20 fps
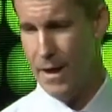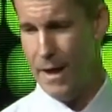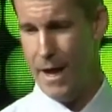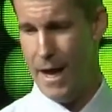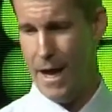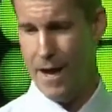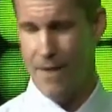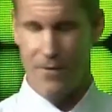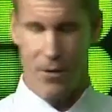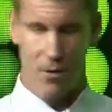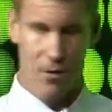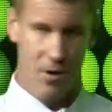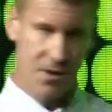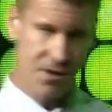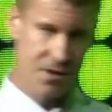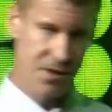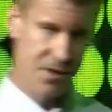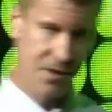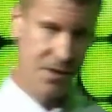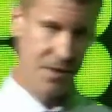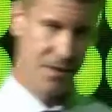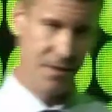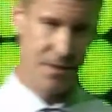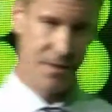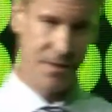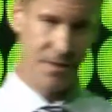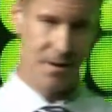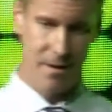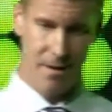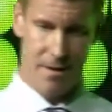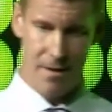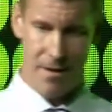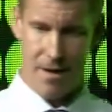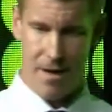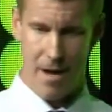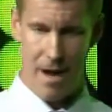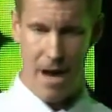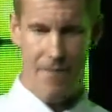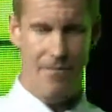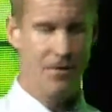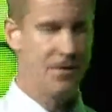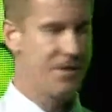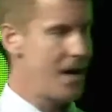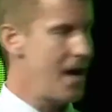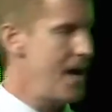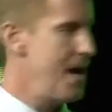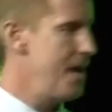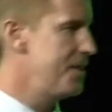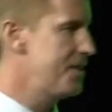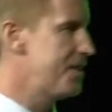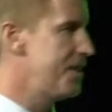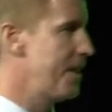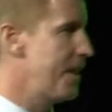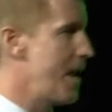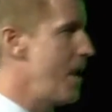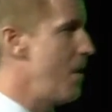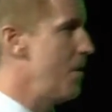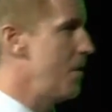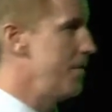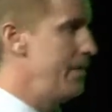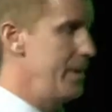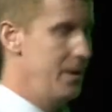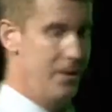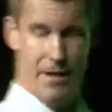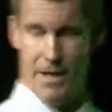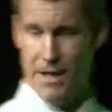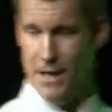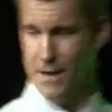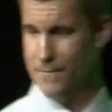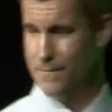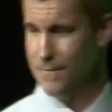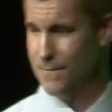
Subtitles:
And of course, advertise accountability.